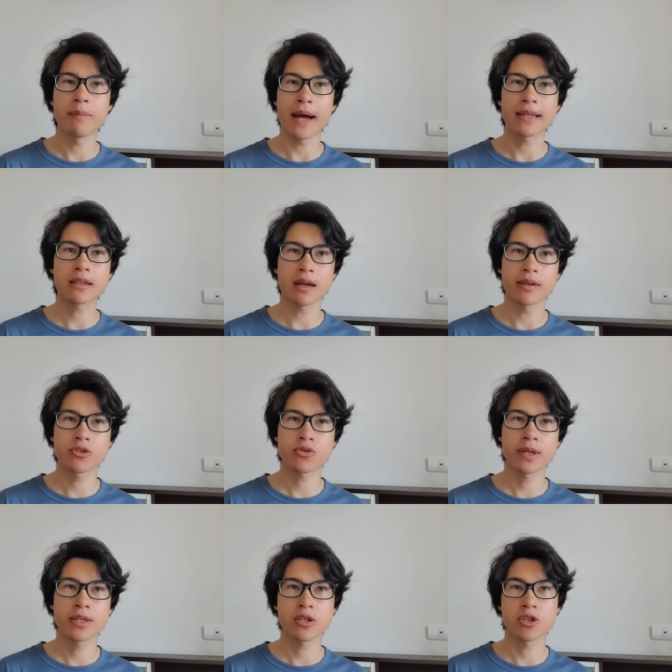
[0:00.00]
a bad
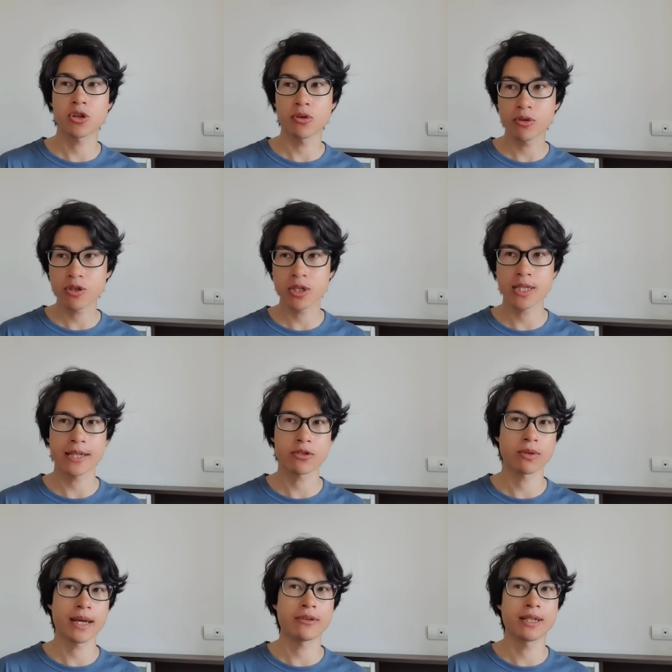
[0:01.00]
country to choose to
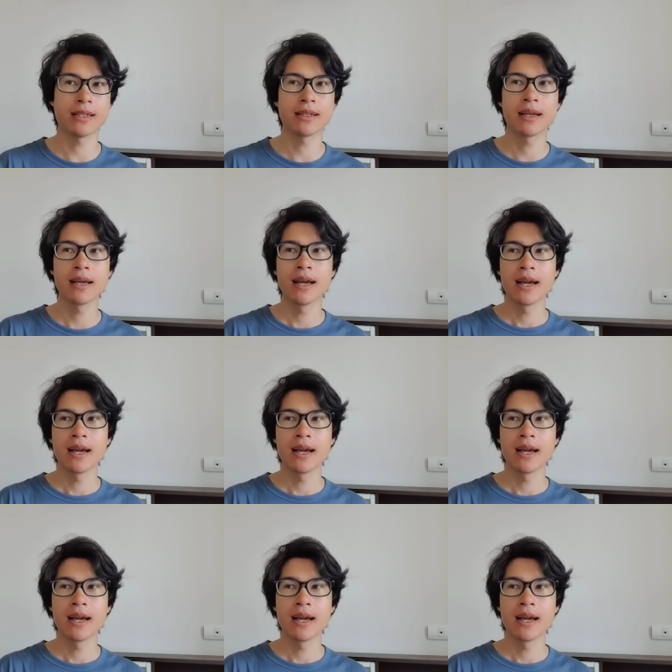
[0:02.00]
settle down in.